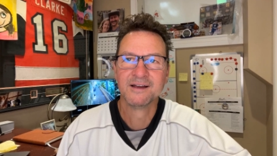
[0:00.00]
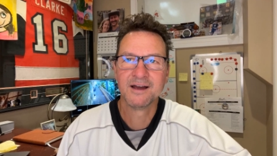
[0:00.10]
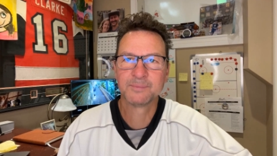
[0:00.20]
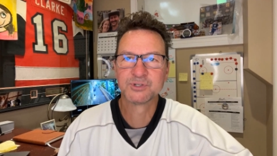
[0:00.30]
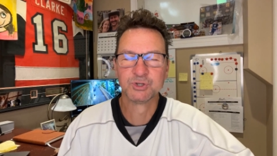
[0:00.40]

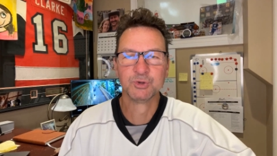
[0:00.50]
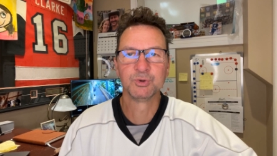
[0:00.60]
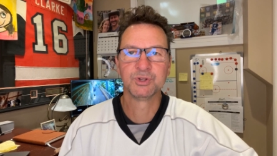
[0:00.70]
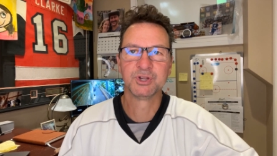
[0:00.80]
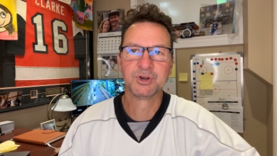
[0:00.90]

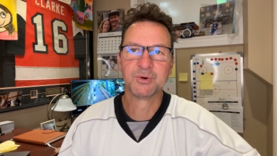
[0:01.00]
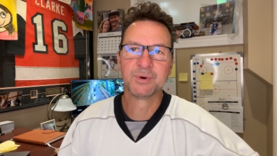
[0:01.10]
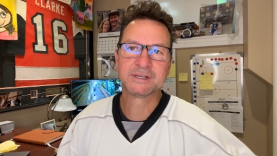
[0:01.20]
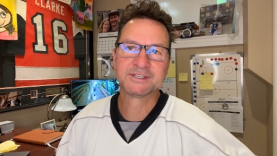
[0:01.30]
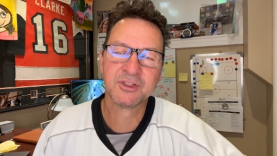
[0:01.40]
Absolutely. You know
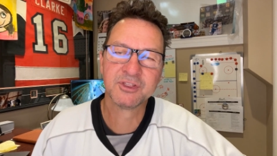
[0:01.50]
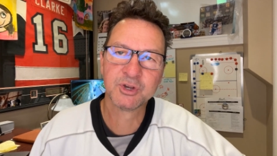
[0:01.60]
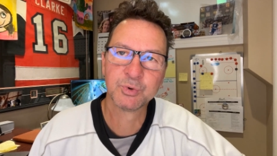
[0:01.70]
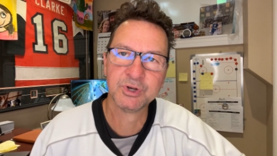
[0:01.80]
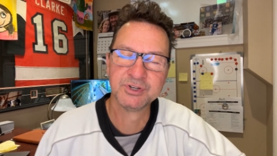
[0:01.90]
what? I
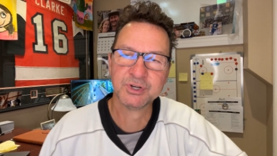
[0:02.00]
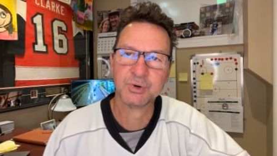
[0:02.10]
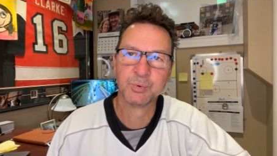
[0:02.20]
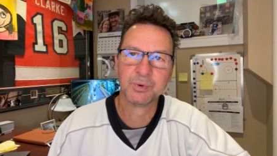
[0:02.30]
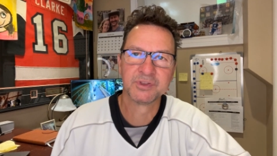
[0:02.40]
think when you're
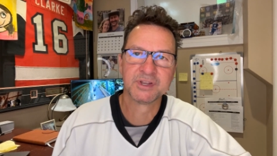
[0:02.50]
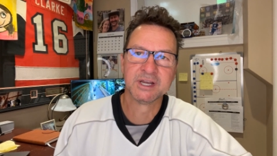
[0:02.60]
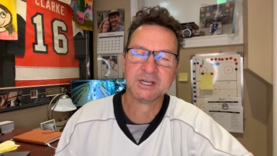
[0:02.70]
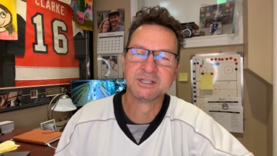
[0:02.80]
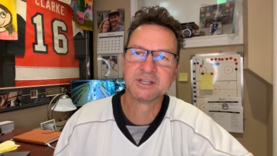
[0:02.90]
dealing with
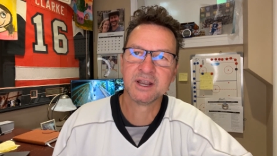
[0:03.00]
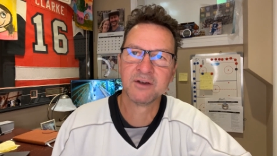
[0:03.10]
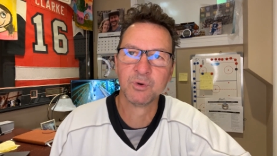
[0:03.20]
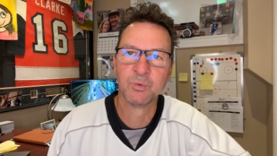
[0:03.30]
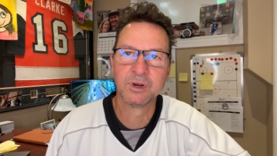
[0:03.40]
kids,
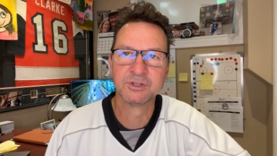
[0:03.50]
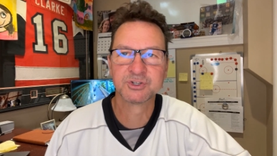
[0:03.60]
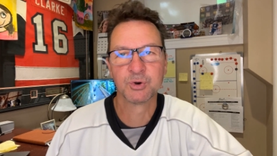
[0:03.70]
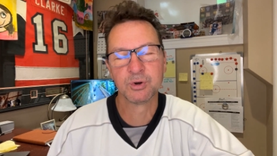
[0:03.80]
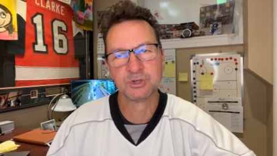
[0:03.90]
everyone's
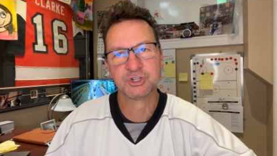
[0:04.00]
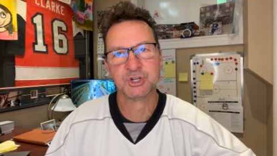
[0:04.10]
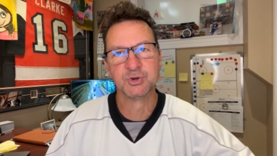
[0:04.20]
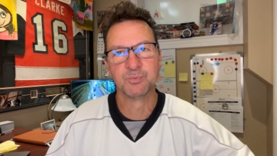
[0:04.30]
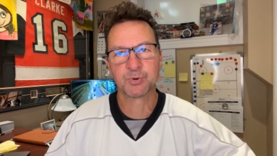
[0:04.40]
going
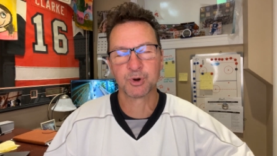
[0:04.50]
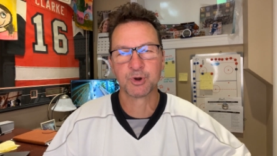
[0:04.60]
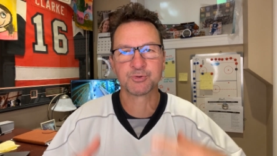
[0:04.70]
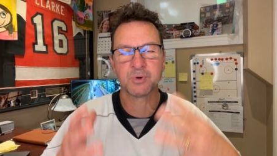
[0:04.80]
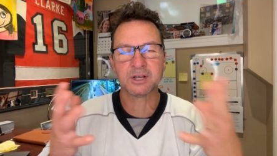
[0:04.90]
to
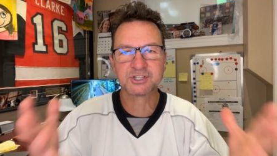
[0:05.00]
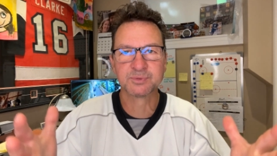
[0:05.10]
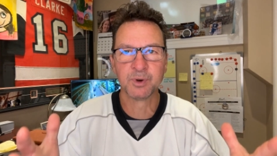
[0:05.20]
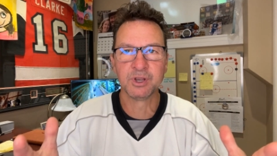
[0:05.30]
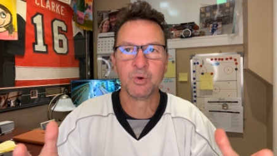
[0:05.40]

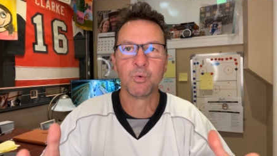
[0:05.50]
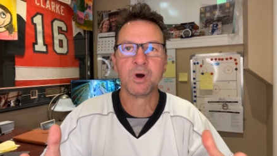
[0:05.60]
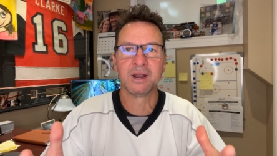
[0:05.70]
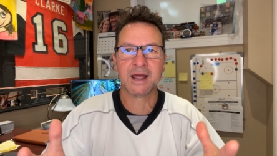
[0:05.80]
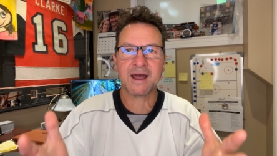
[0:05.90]
progress, but you
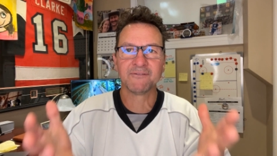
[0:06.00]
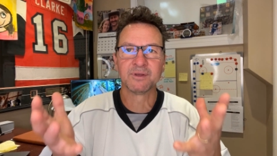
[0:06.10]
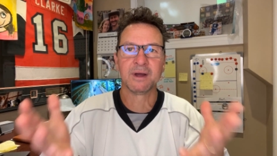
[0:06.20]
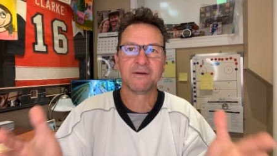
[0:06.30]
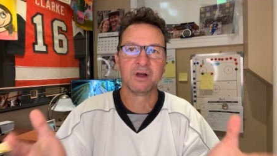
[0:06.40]
want to have
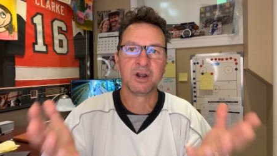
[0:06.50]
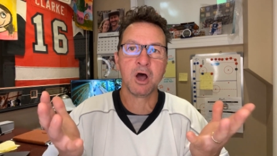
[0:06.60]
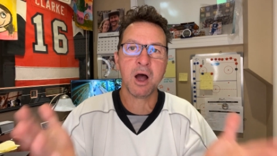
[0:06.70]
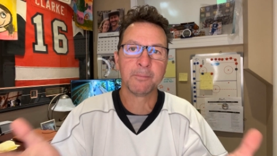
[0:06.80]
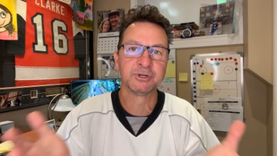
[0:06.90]
them have an
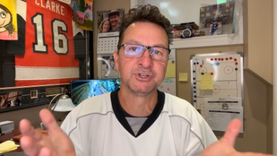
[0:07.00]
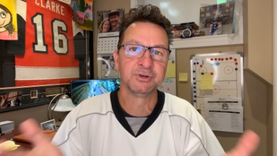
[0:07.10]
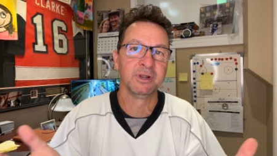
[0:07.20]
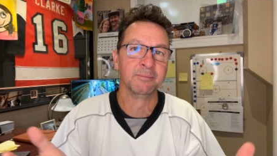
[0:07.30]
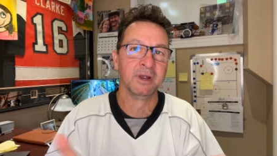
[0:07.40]

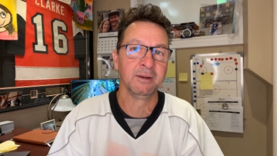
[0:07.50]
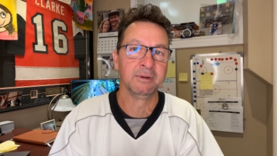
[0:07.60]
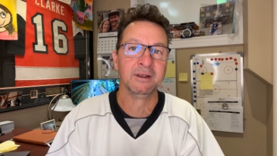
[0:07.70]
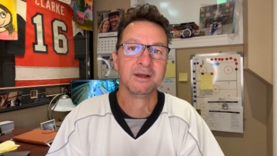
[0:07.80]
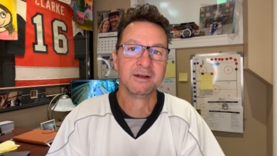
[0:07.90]
opportunity
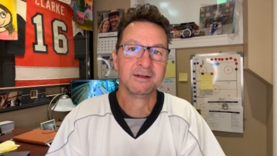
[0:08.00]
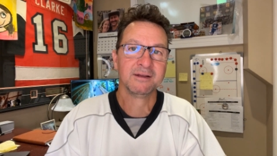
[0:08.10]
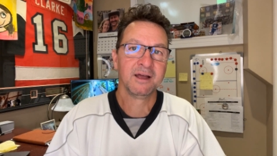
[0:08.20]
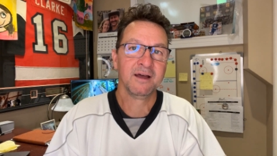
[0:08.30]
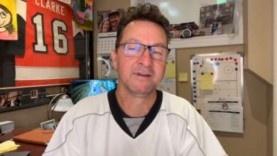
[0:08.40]
maybe
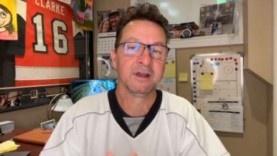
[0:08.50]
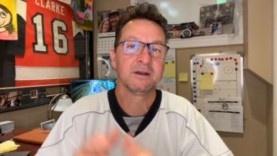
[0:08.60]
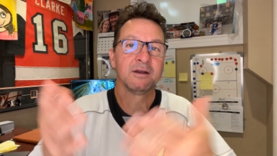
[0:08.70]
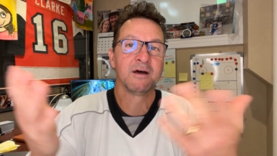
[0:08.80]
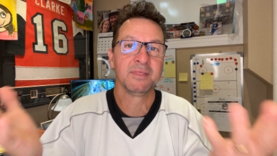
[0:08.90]
of
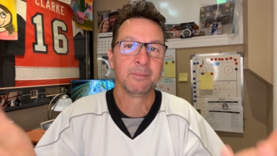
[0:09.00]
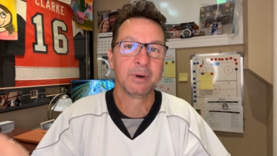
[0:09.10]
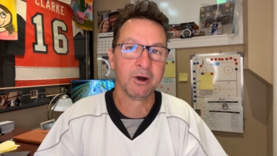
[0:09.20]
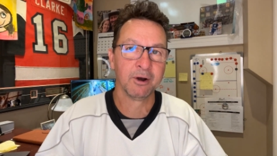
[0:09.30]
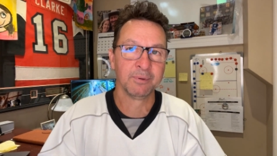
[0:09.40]
getting on the
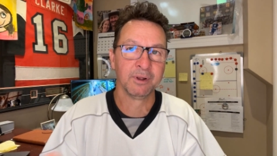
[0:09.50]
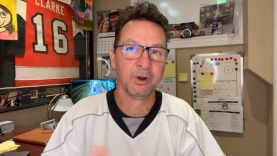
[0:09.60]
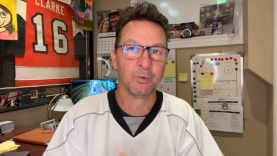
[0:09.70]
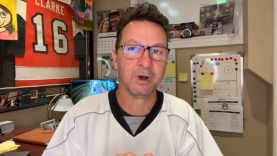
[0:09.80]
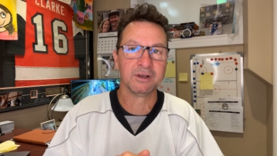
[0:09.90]
power play
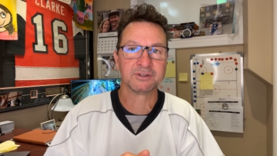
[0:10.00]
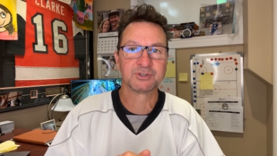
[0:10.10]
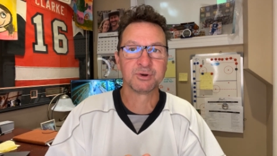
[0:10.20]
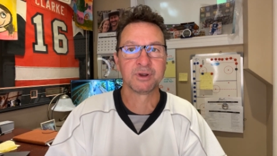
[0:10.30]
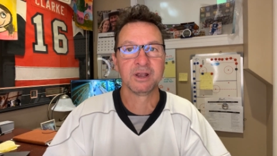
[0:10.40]
once
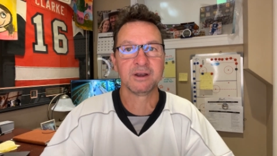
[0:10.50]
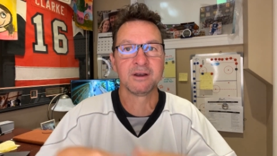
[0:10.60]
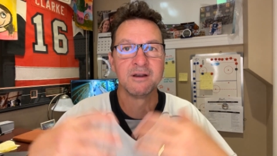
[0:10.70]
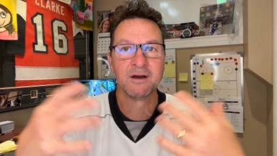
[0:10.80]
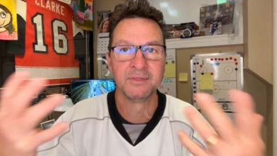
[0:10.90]
or
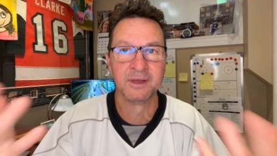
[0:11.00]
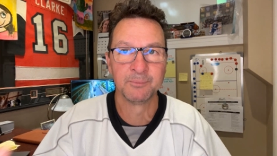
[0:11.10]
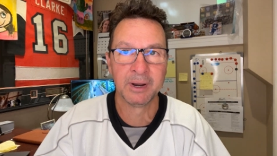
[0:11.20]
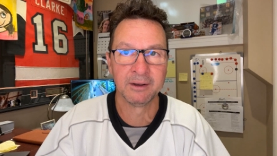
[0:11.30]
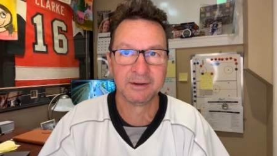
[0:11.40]
getting on the
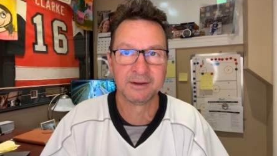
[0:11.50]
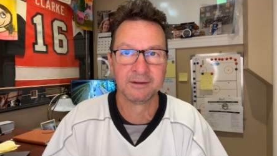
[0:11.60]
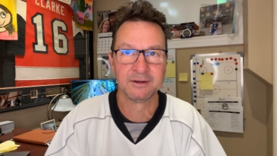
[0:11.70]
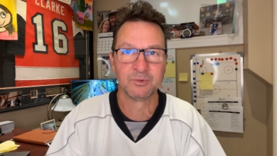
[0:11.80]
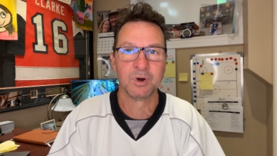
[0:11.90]
penalty
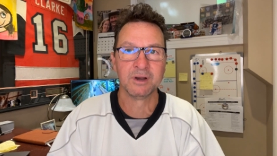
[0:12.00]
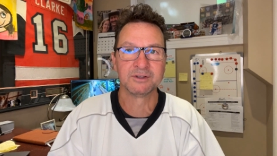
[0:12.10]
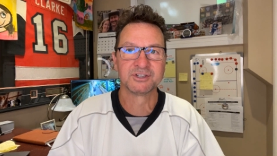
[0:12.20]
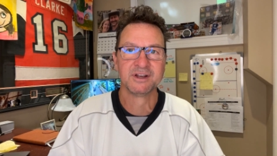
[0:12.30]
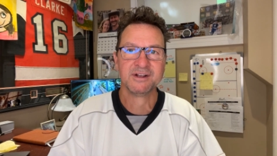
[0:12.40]
killing
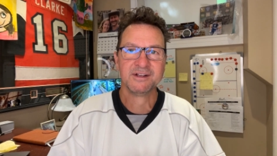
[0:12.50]
once,